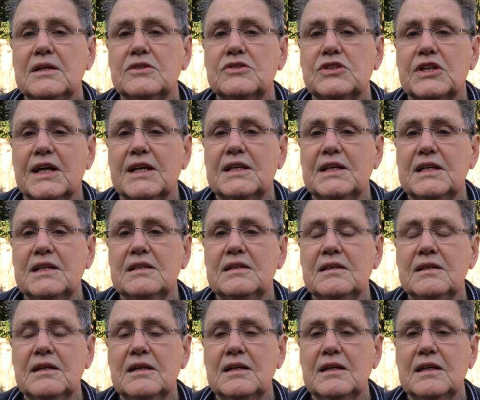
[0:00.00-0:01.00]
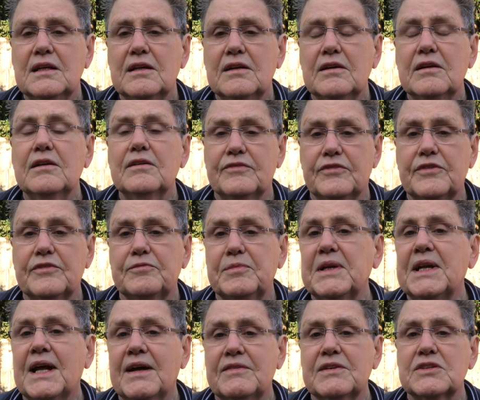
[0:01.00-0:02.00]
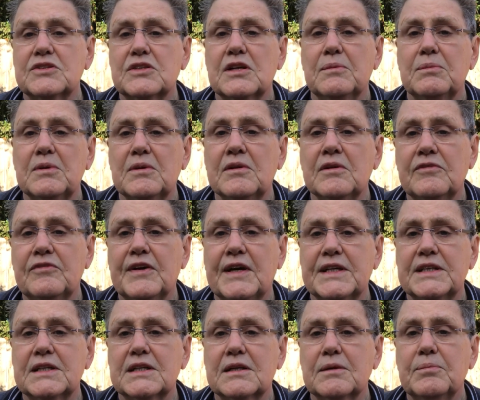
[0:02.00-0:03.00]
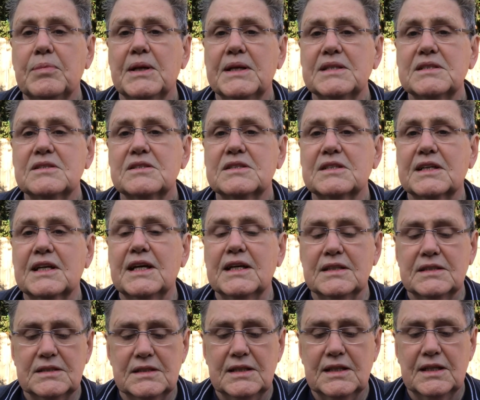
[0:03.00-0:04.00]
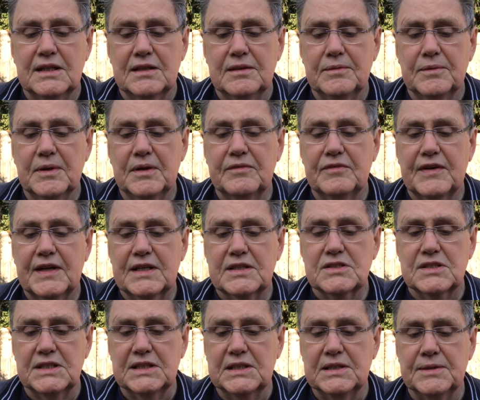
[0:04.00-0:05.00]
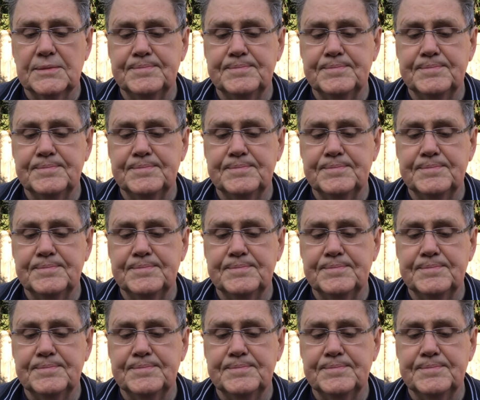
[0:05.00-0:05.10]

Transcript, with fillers: check in uh, if you've been having trouble finding a place to get uh, a vaccine.